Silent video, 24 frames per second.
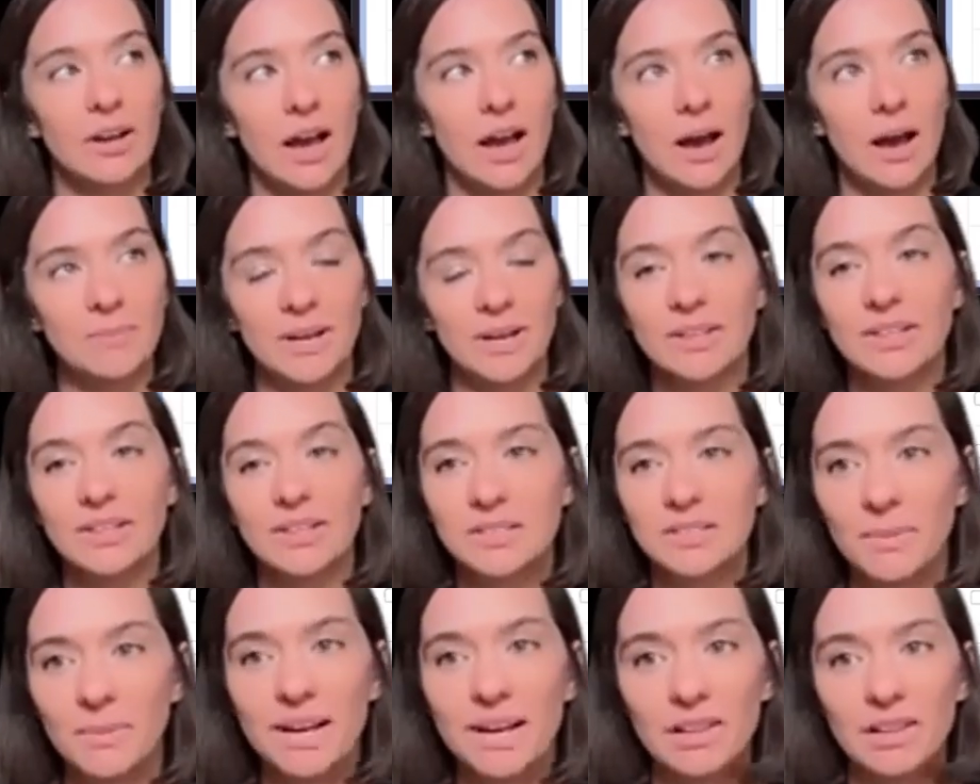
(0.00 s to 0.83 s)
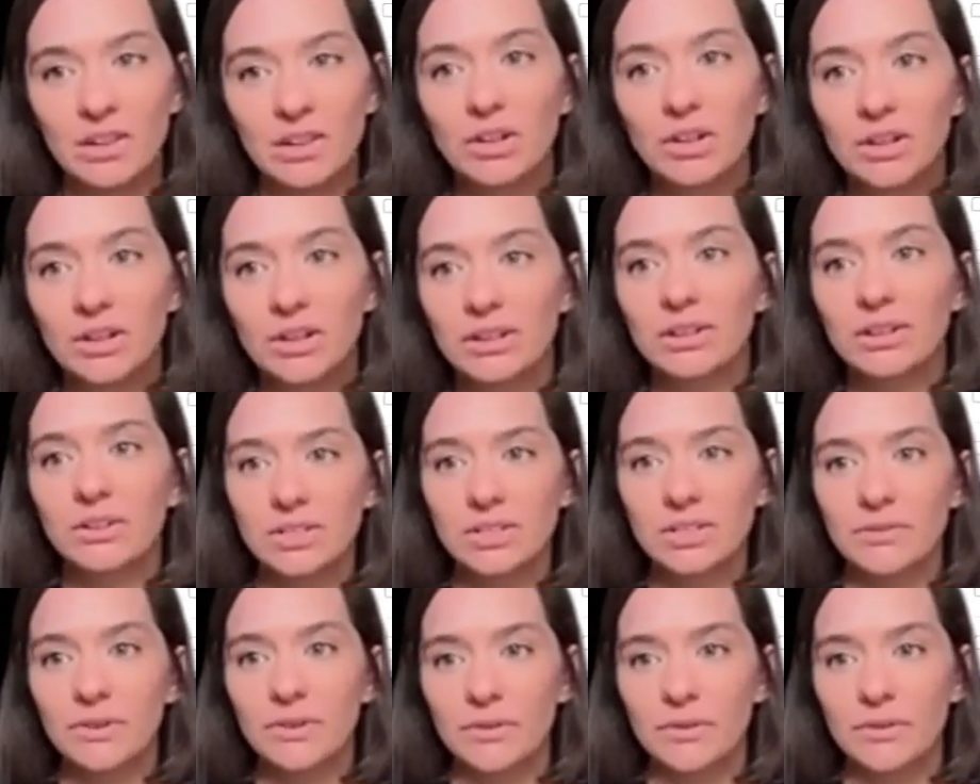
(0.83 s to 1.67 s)
Now this might look a little
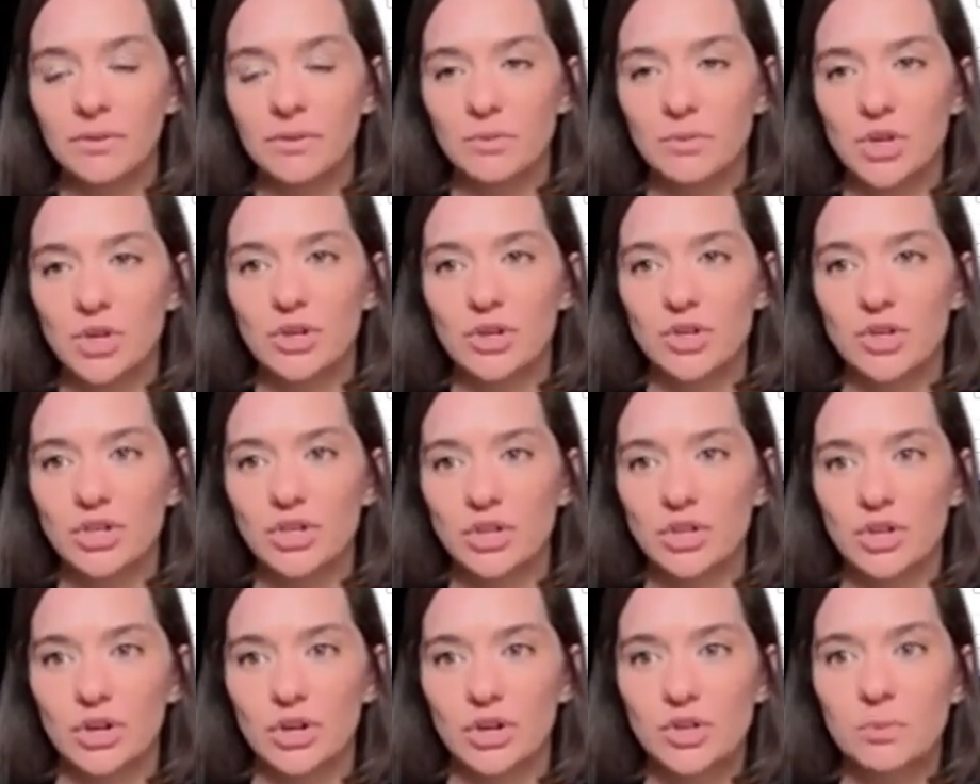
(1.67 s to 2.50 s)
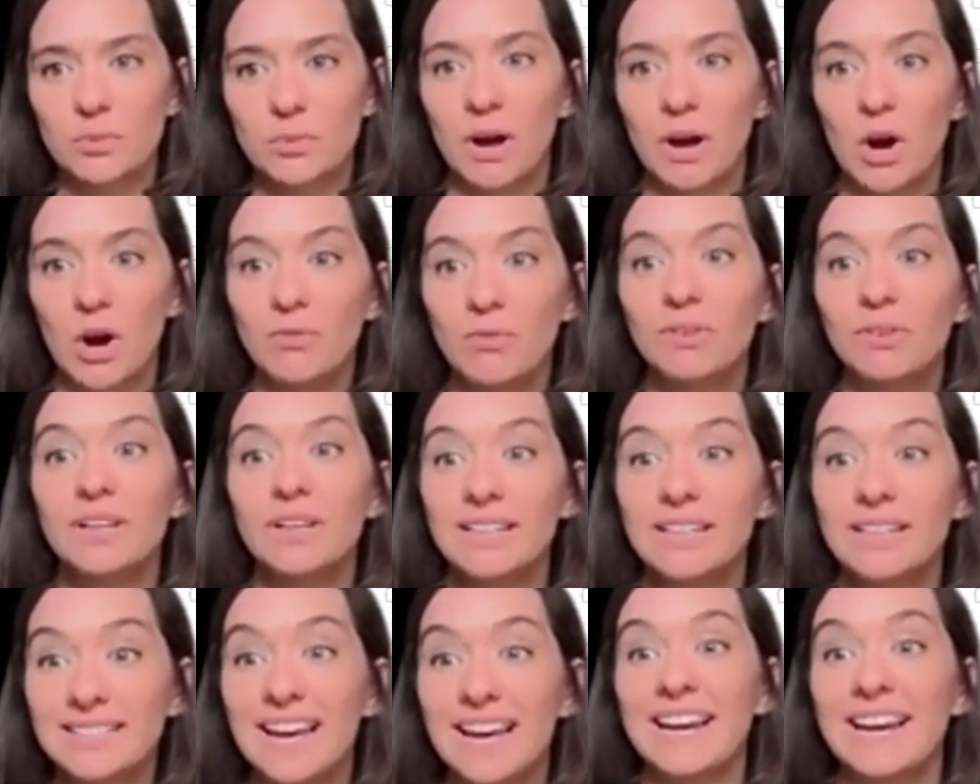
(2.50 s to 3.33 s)
different from church to church, but hopefully
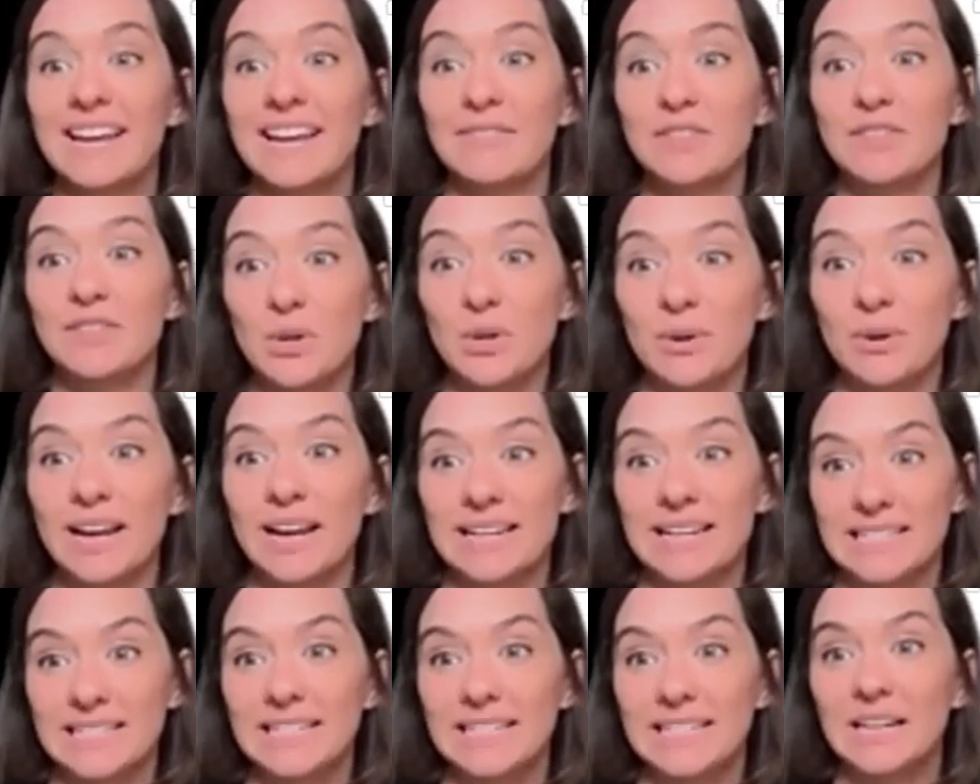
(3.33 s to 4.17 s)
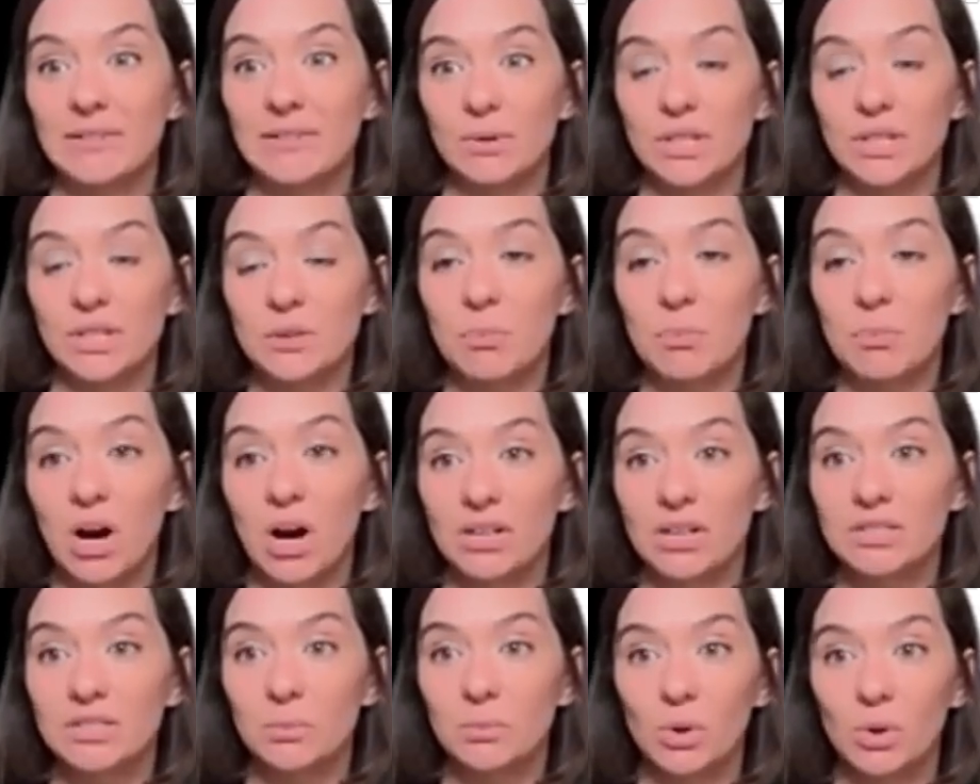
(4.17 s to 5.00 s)
this kind of gives you an idea of what's
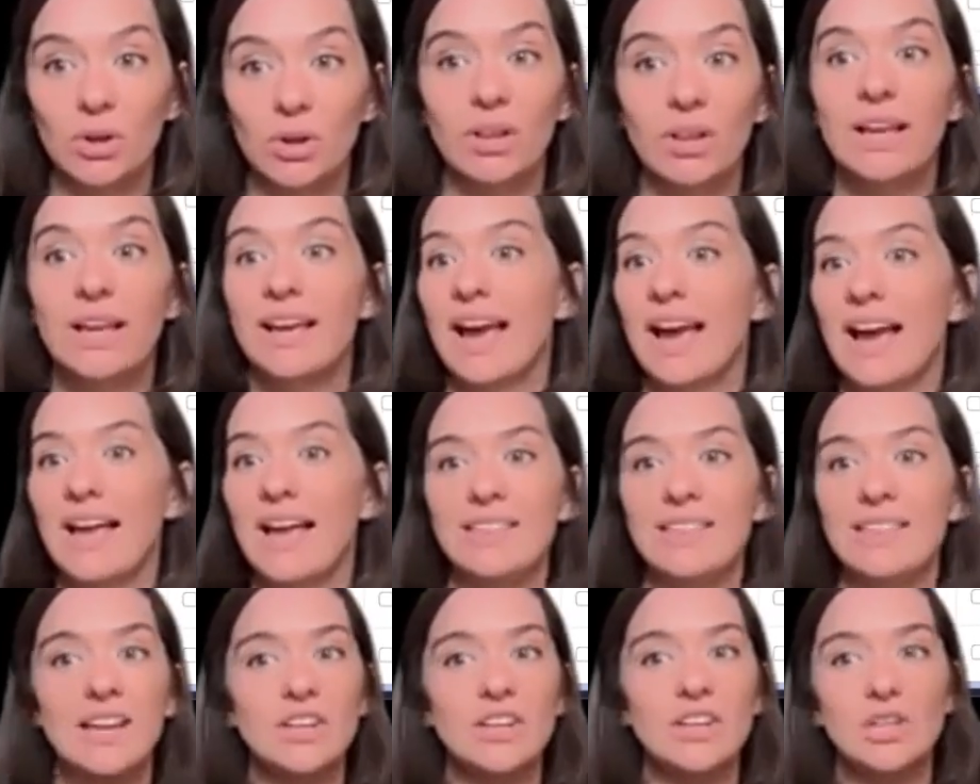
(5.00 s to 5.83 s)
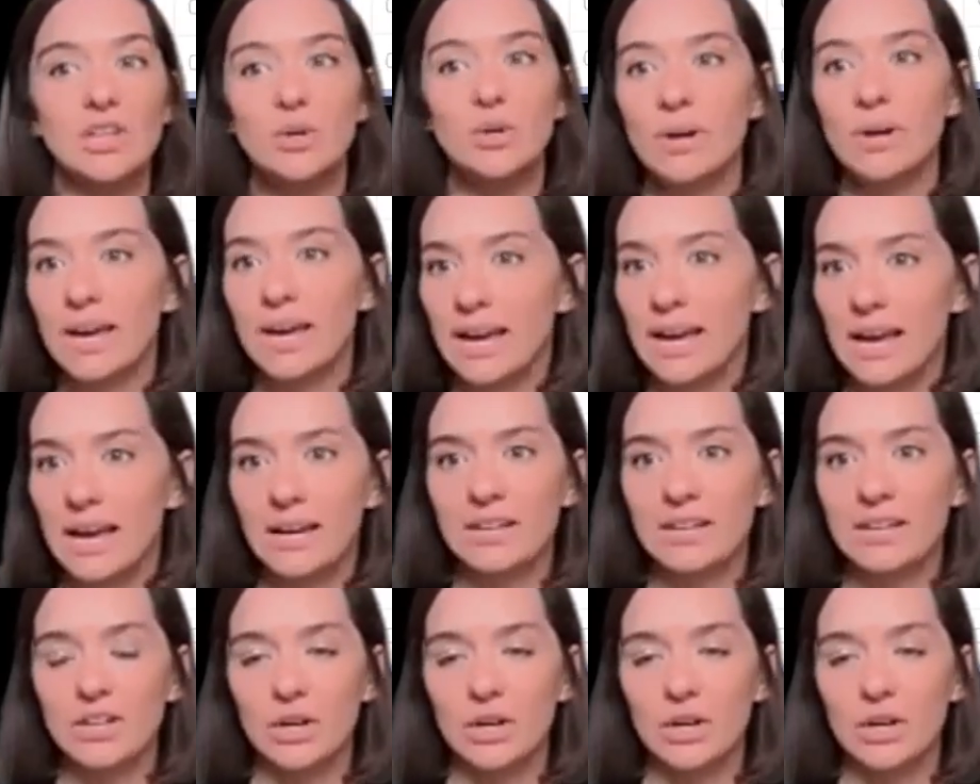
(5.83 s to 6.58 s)
possible. And then you can,